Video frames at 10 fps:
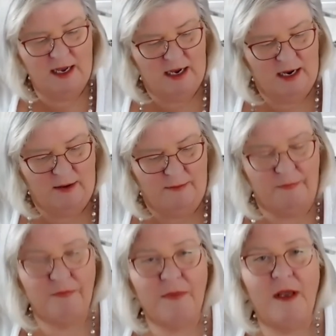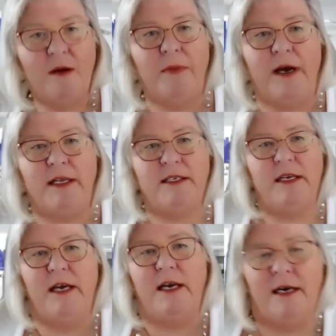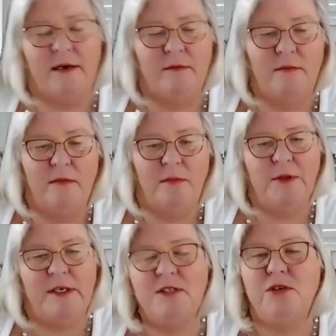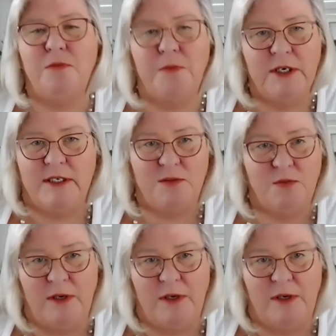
But please do book us.